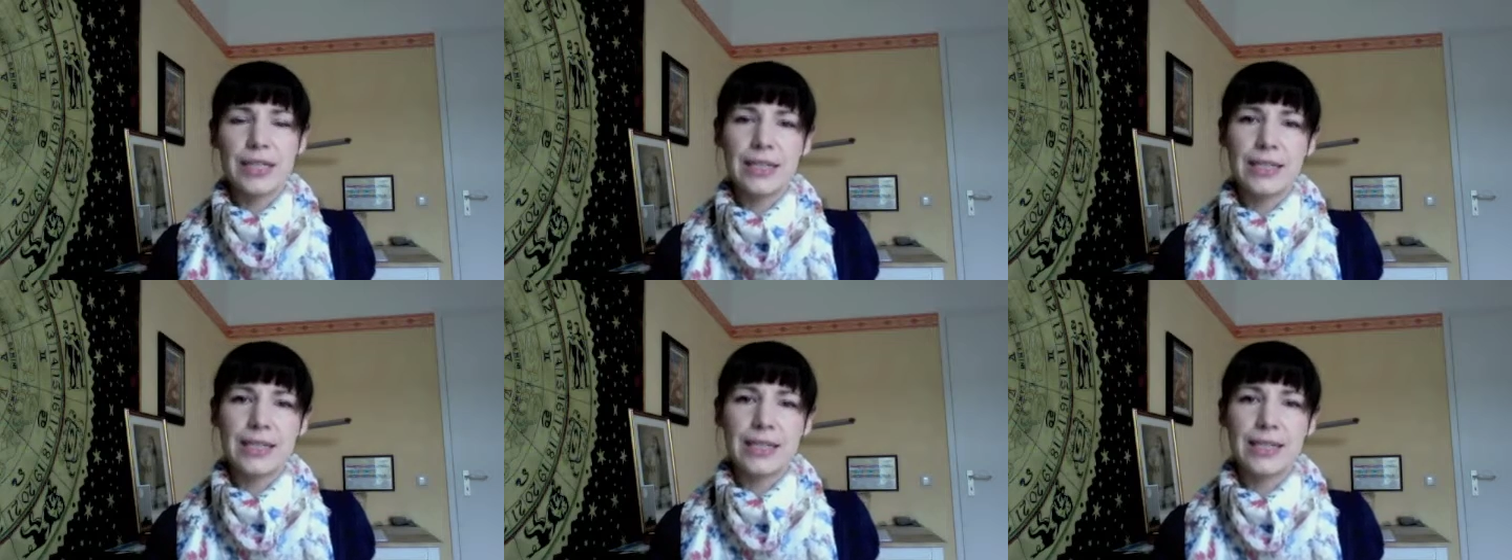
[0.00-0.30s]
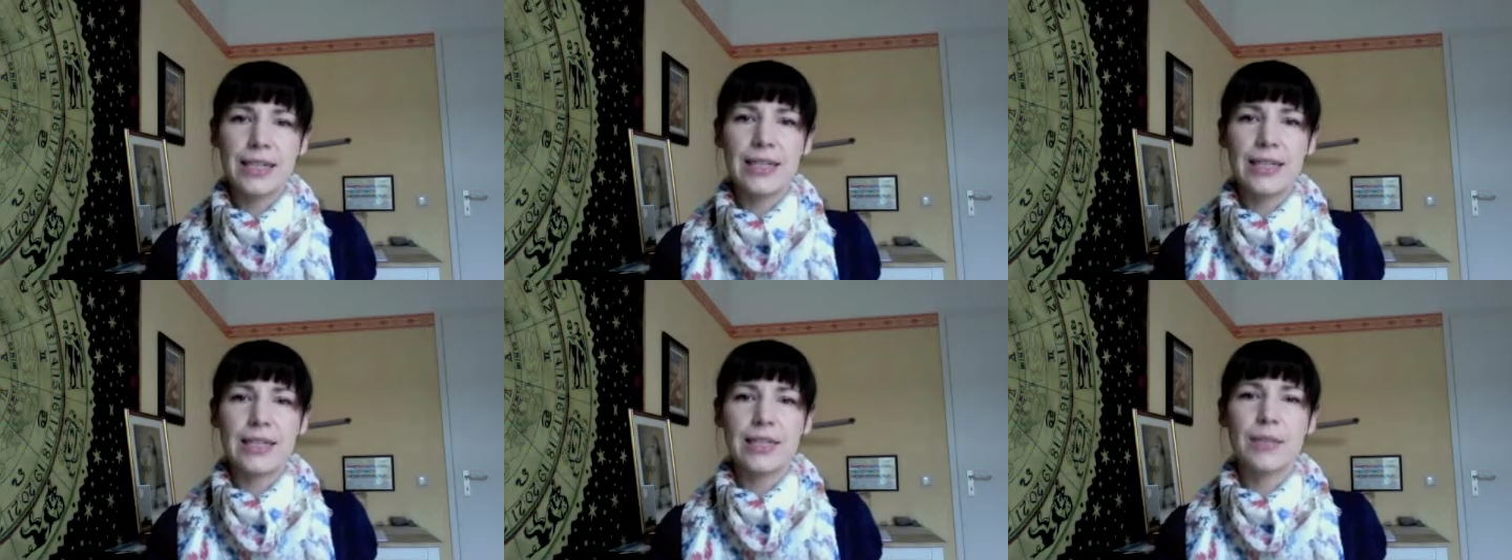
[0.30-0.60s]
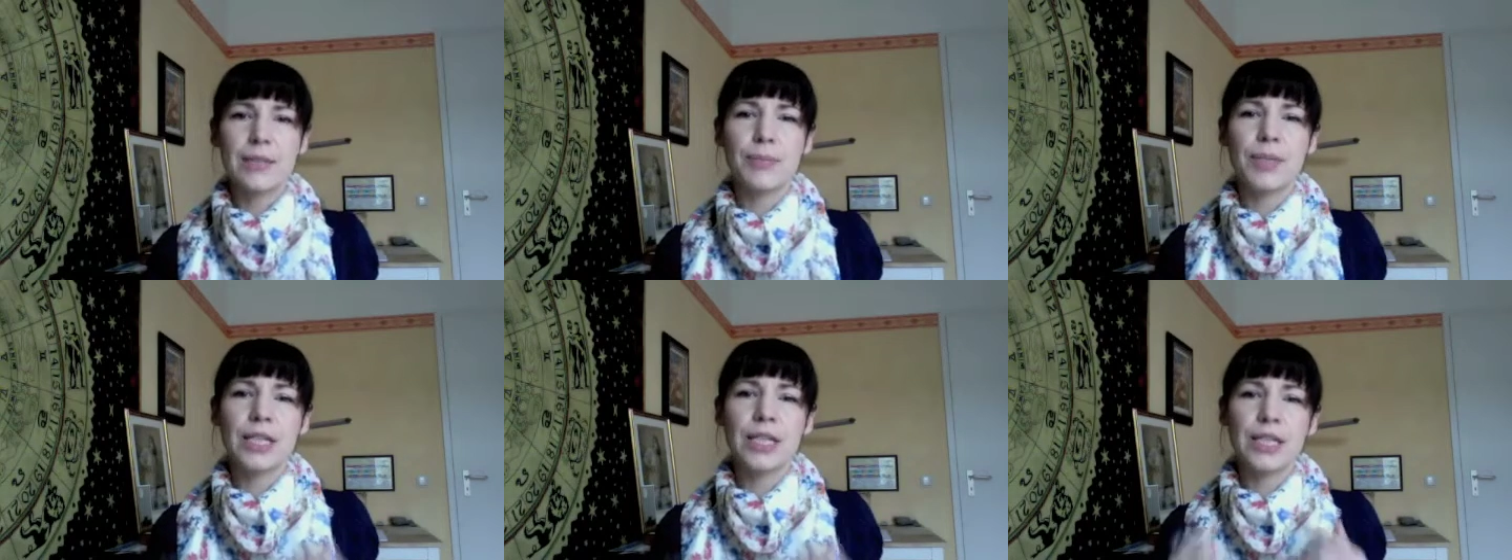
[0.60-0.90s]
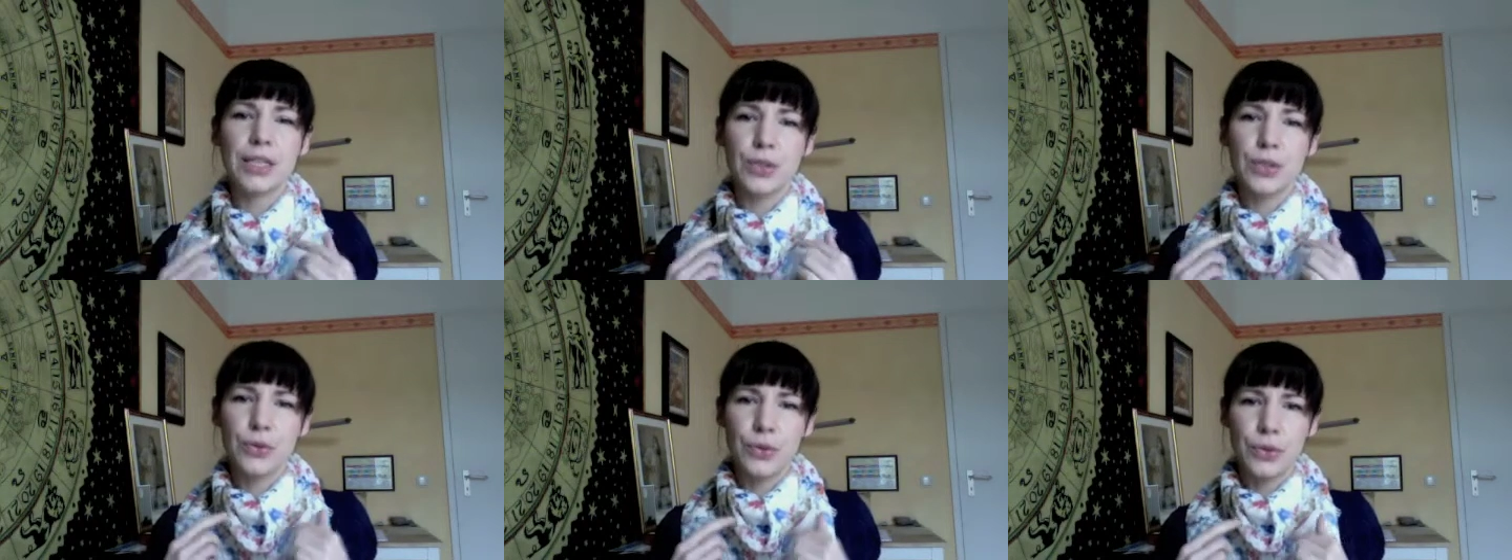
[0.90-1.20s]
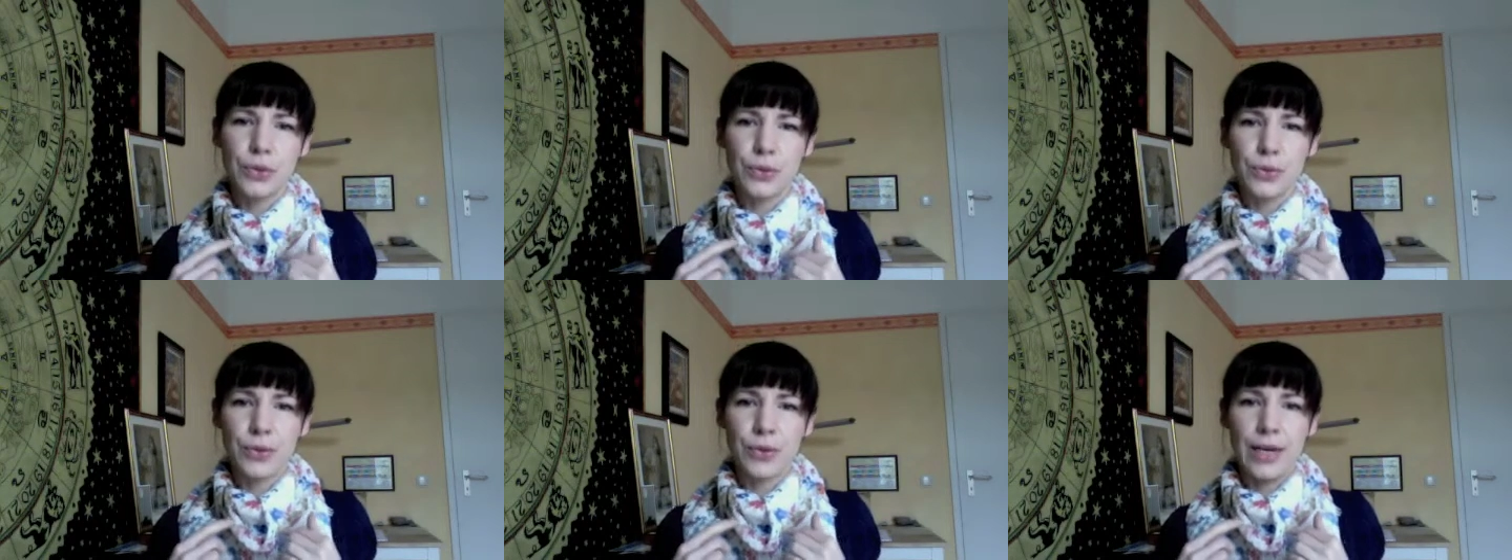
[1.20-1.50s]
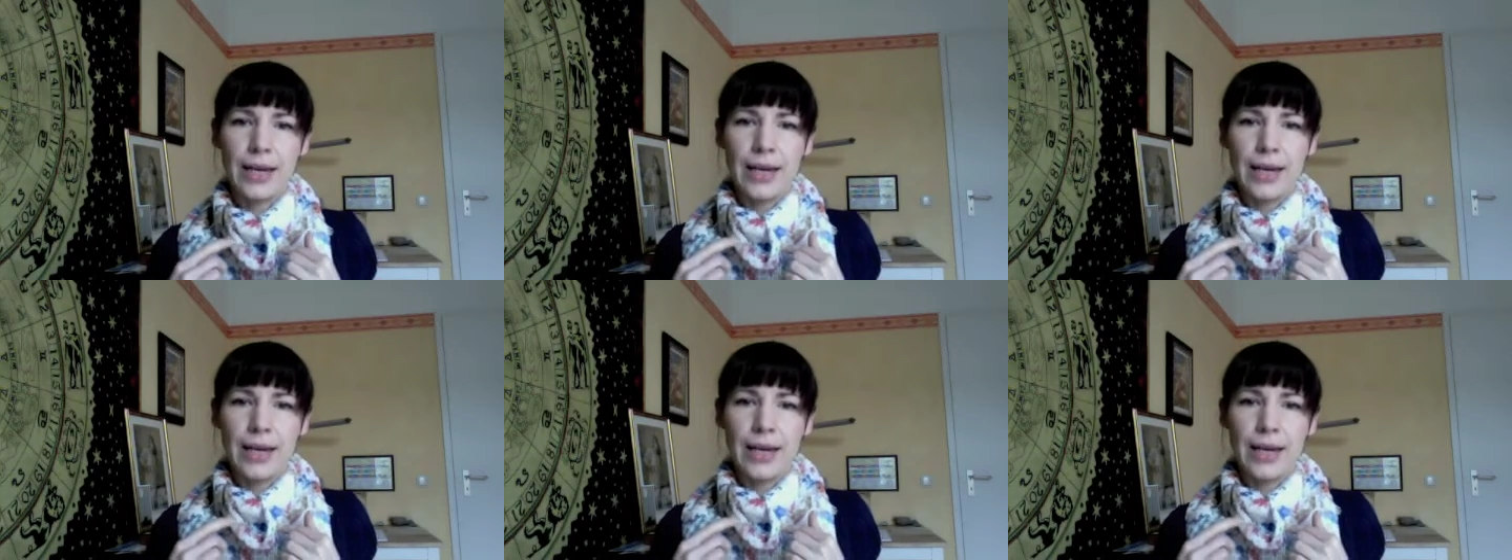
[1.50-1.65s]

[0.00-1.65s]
is that it speaks to you,